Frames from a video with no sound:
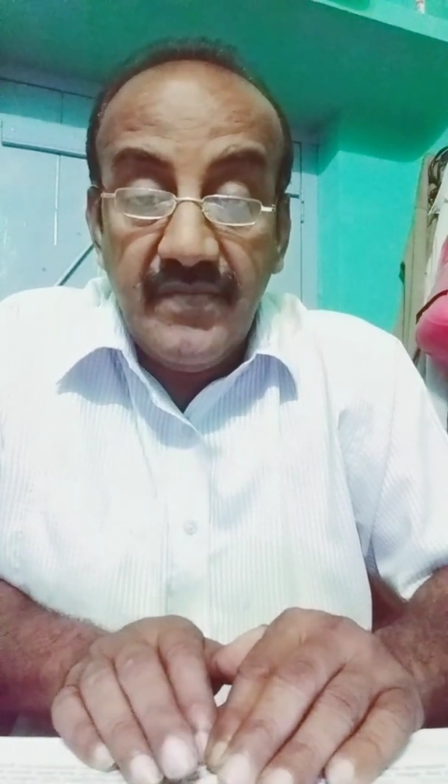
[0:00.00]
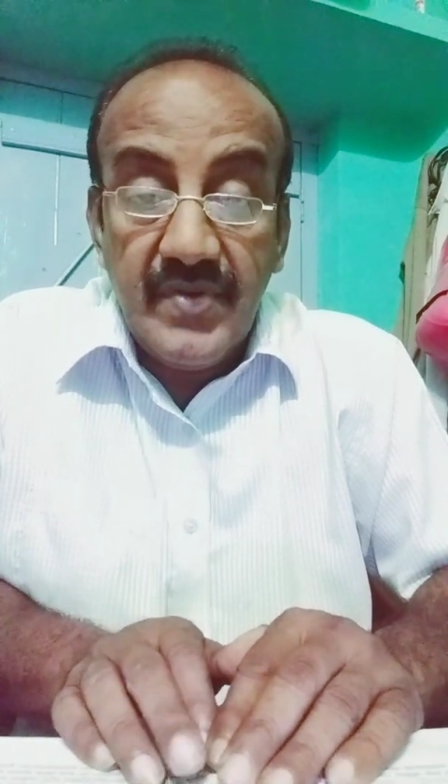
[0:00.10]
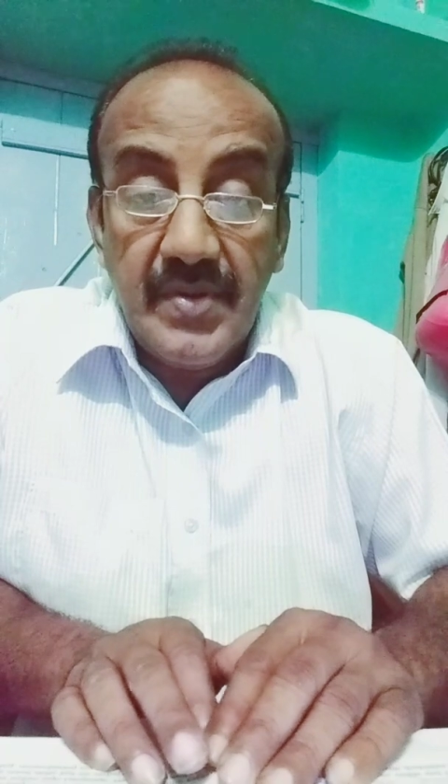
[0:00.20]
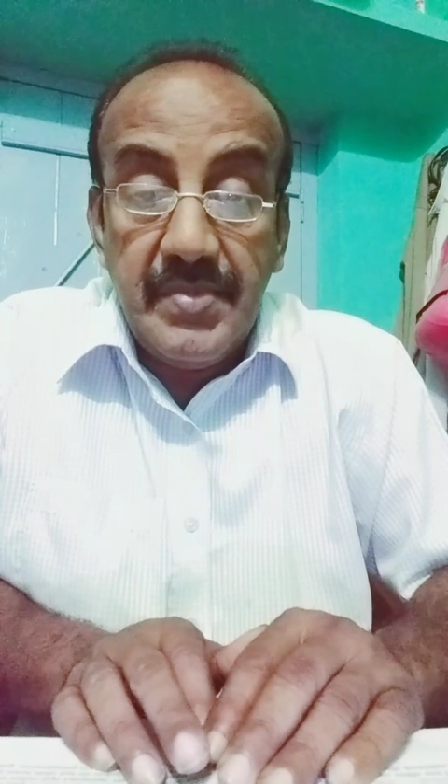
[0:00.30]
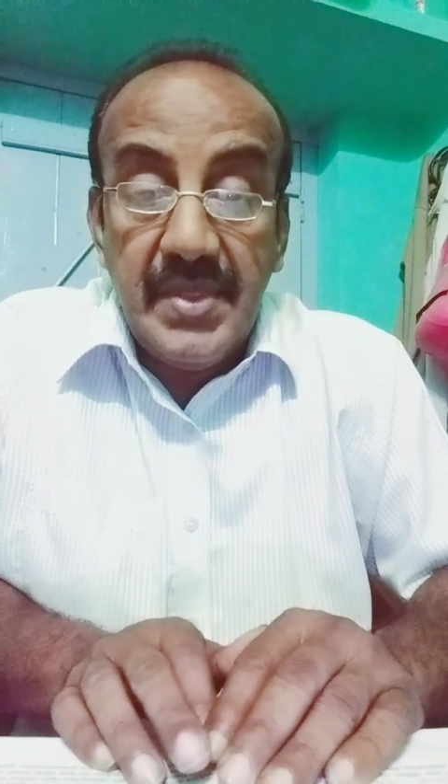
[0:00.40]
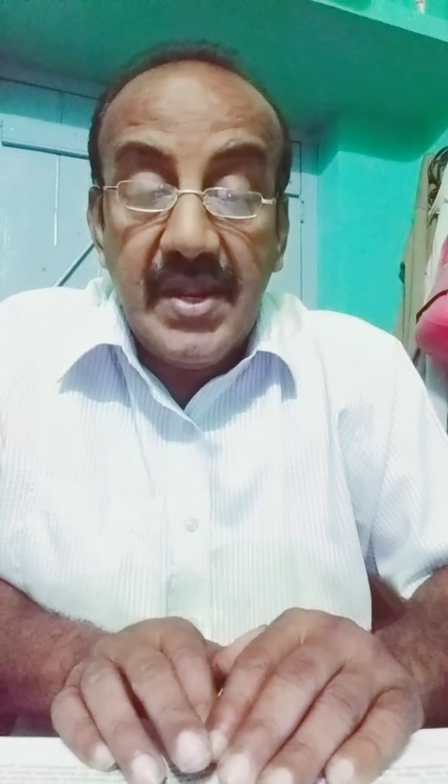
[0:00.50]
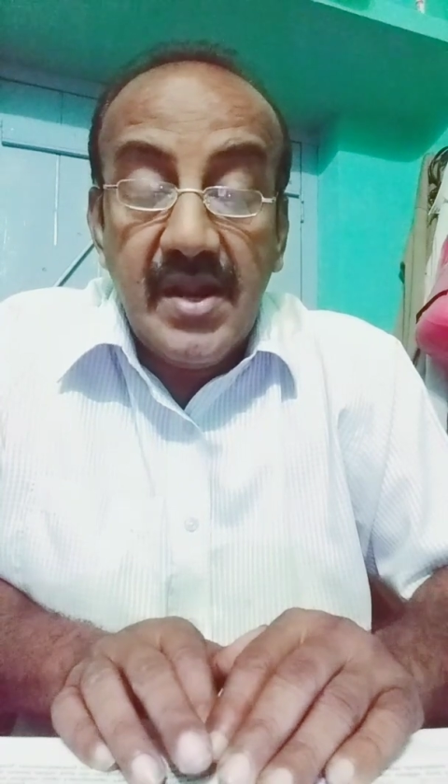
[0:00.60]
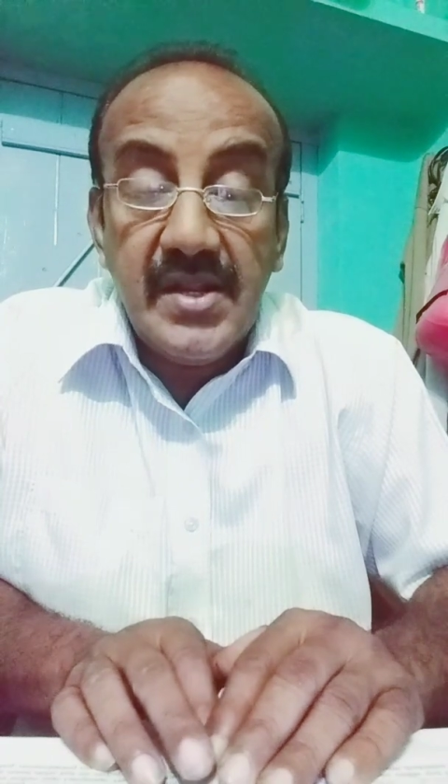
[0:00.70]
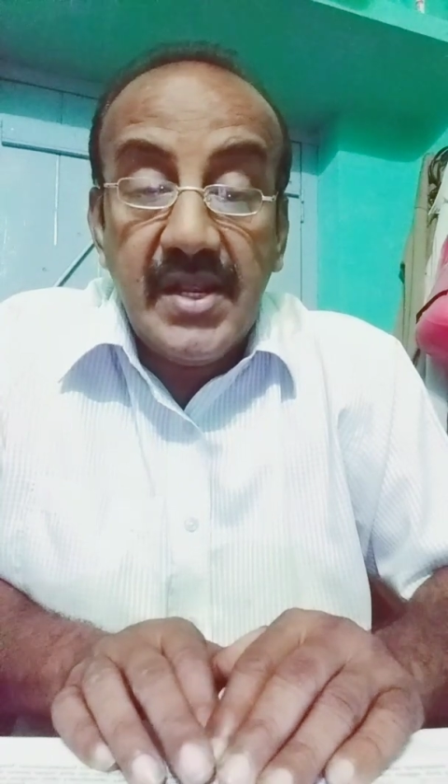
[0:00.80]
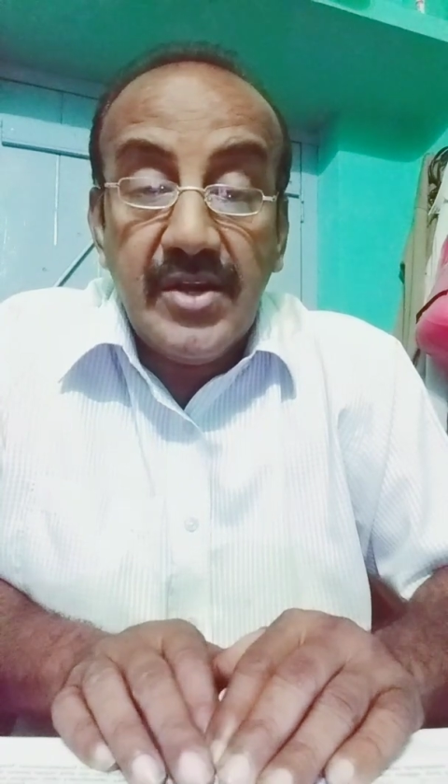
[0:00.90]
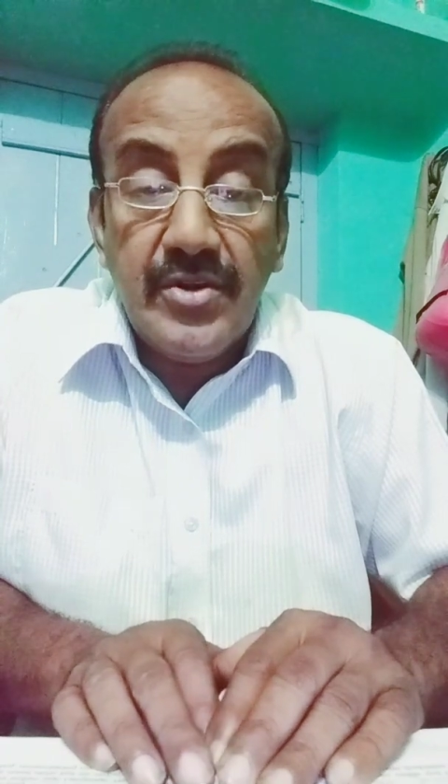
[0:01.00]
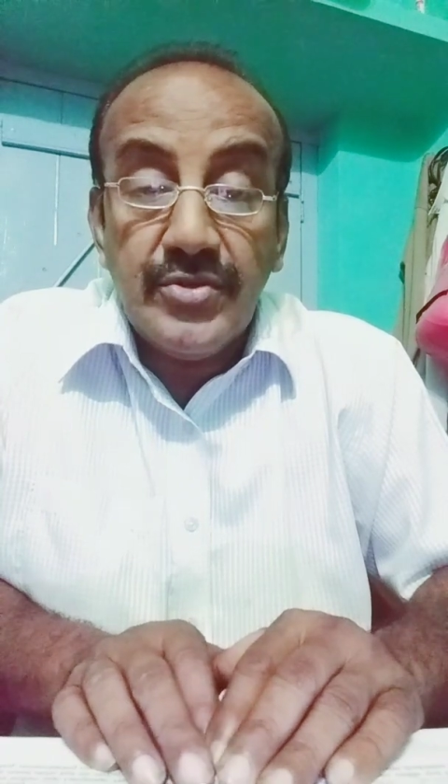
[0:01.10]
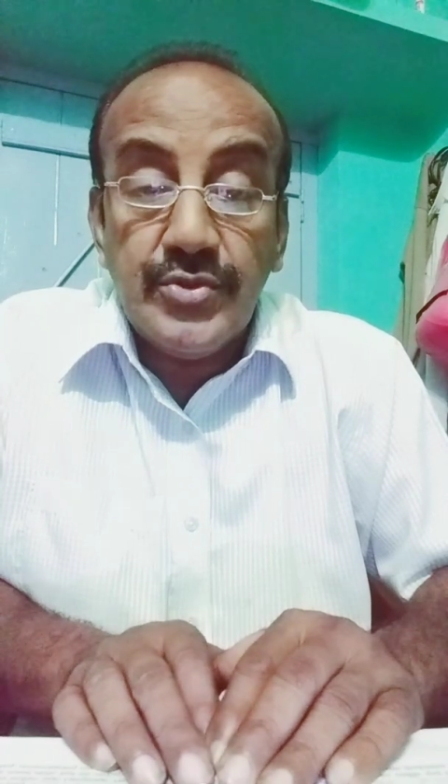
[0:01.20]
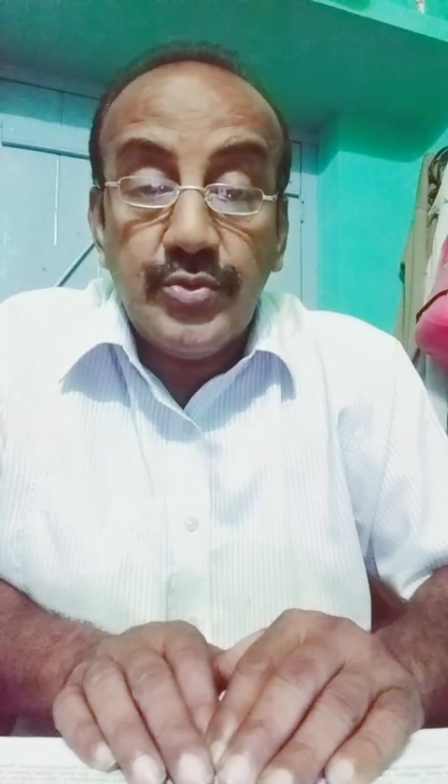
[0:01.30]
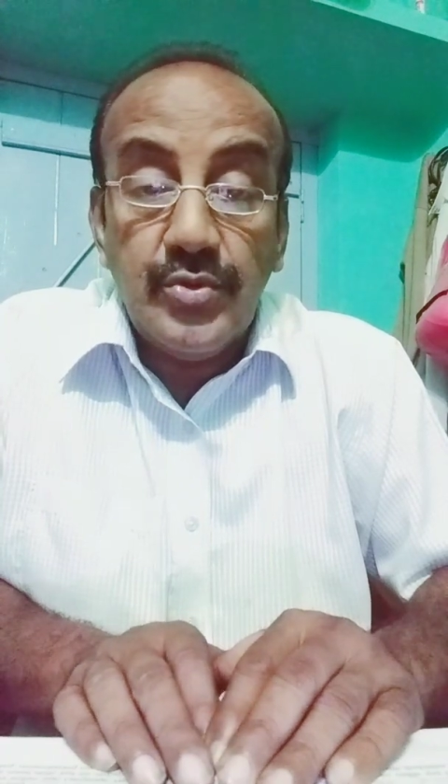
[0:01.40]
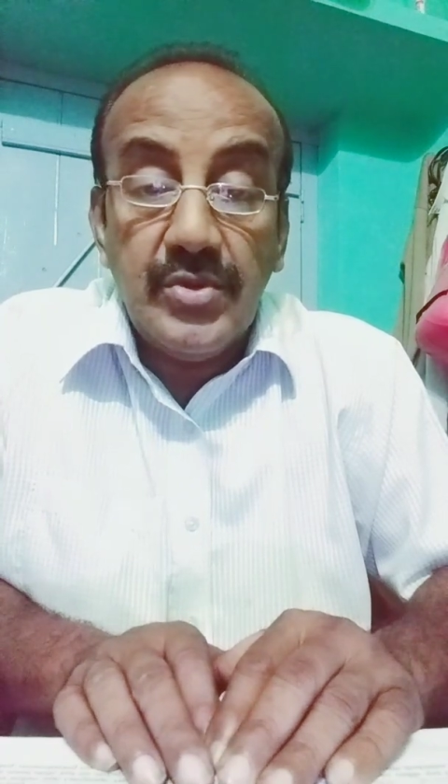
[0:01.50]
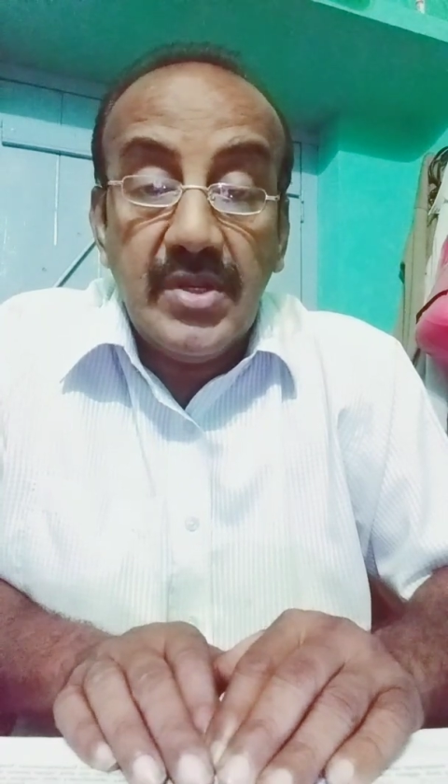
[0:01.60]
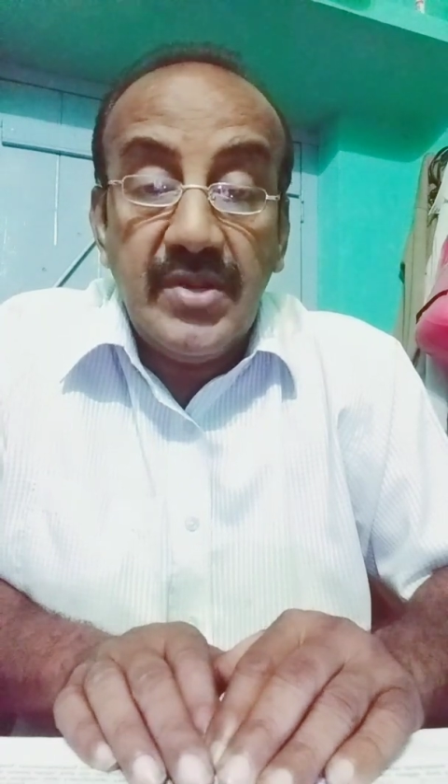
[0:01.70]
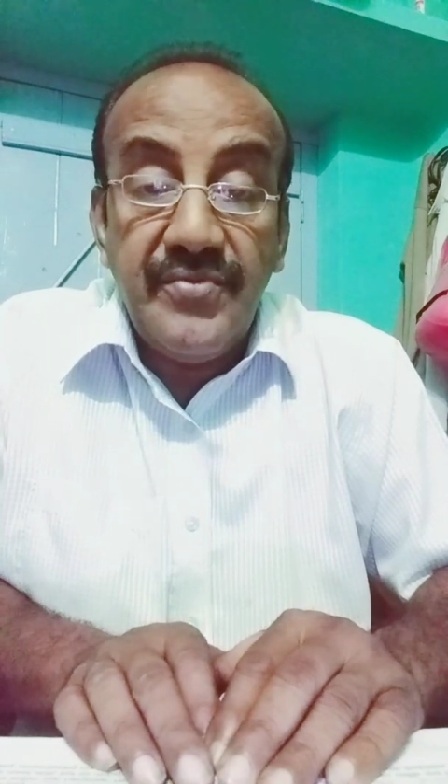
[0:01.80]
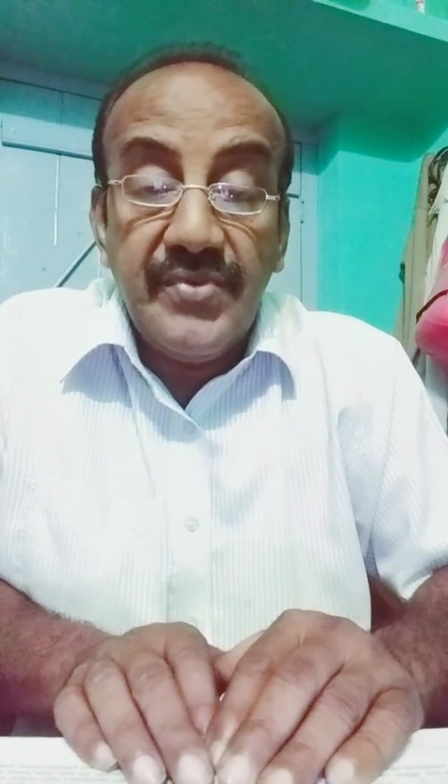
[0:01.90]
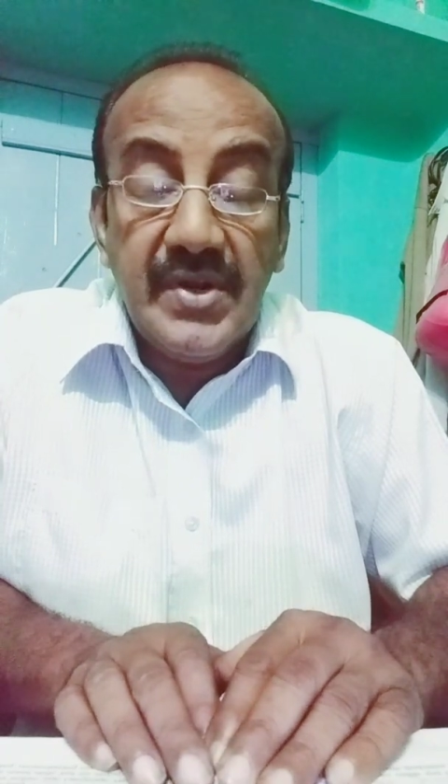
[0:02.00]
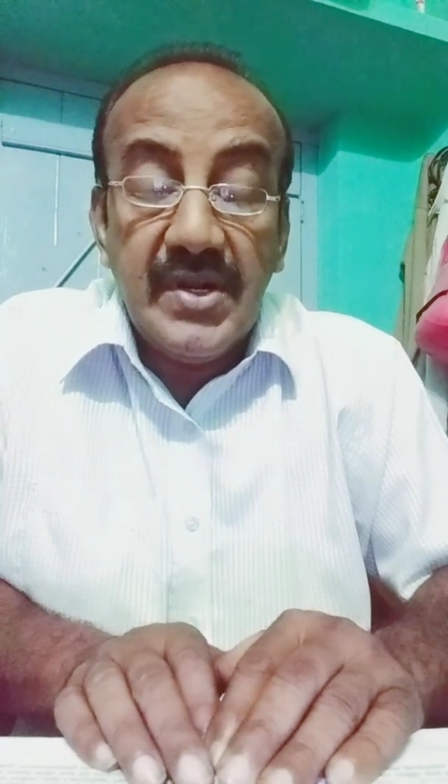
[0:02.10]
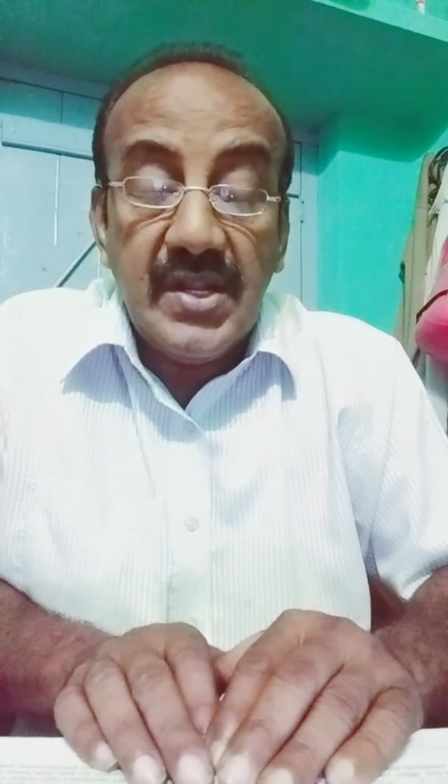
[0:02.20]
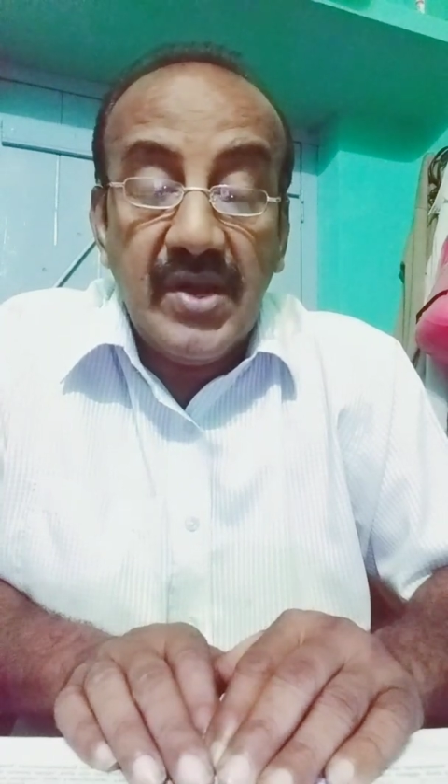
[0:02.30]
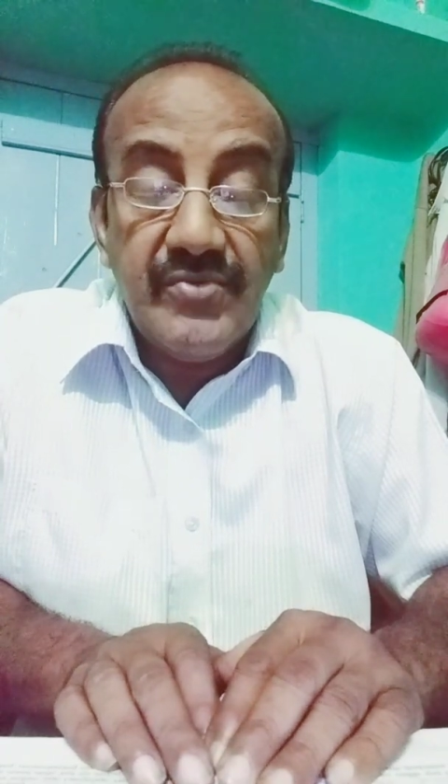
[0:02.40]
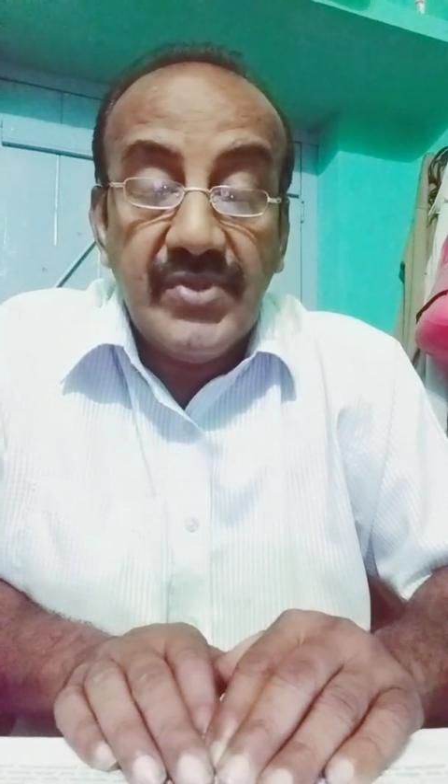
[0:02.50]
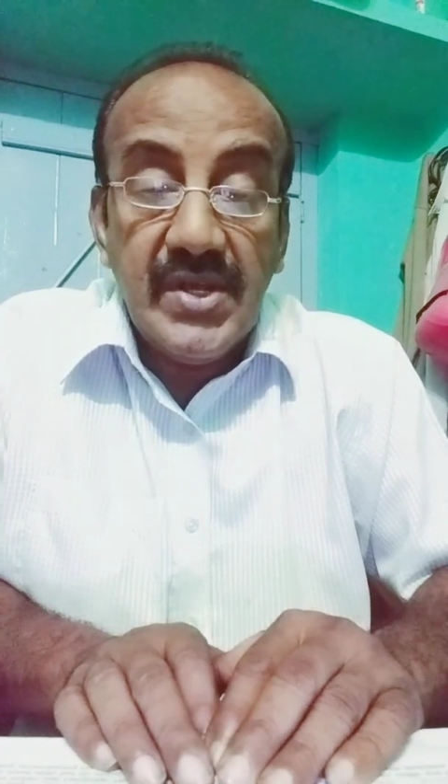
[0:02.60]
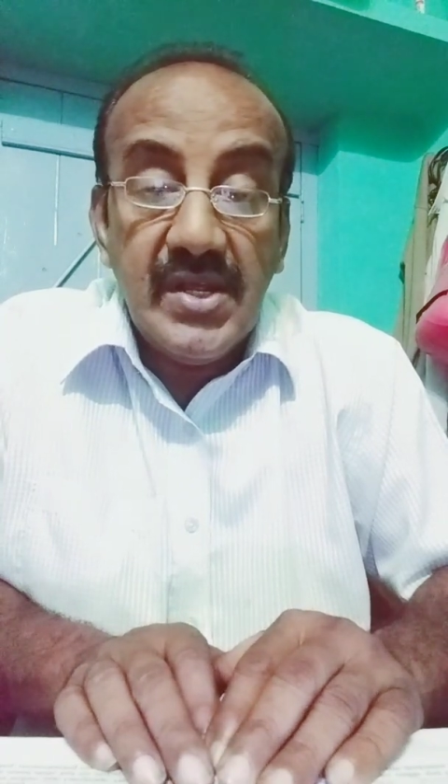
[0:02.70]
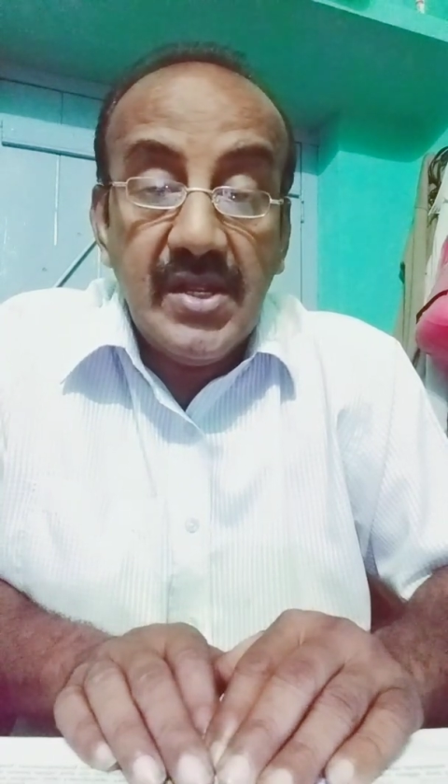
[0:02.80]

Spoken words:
From then on, he understood the difficulty of the